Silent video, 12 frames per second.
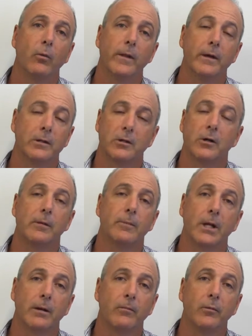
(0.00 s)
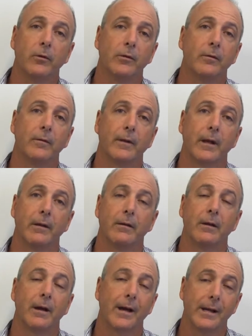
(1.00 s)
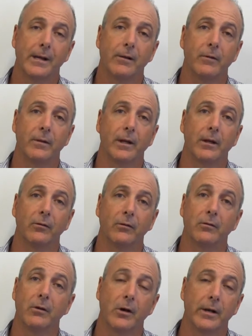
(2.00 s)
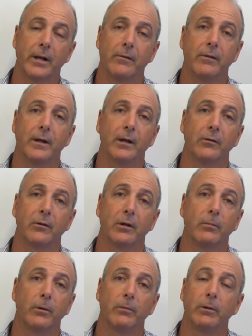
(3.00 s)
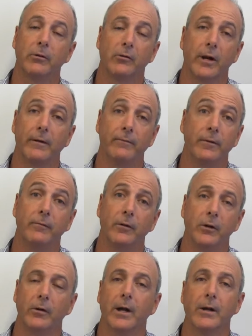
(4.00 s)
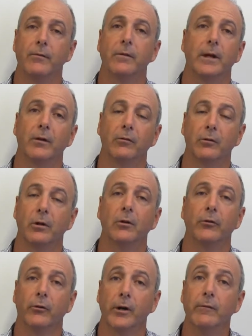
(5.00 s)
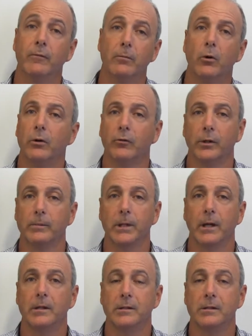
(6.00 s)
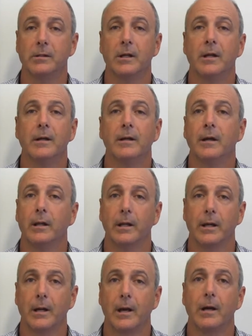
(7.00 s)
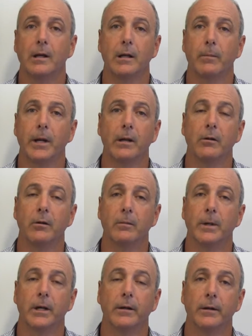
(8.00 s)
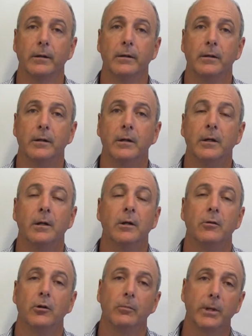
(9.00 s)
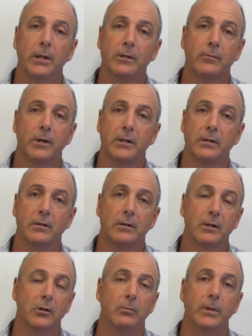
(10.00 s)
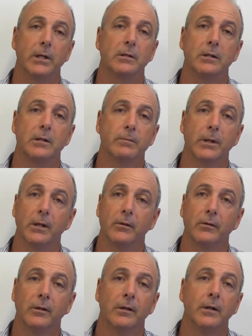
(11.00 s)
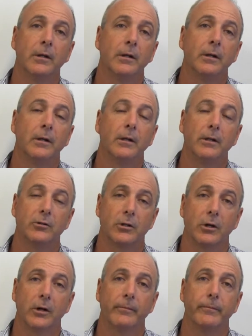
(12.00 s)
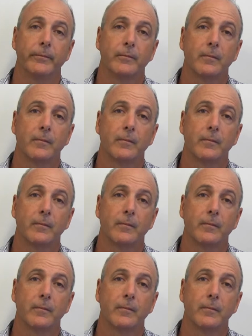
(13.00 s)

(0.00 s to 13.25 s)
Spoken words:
when that time comes, that $800,000, $900,000 property's gone up $50,000 or $100,000, or even more in some cases, and they can't get back into the market. Your biggest risk and your biggest expense is time.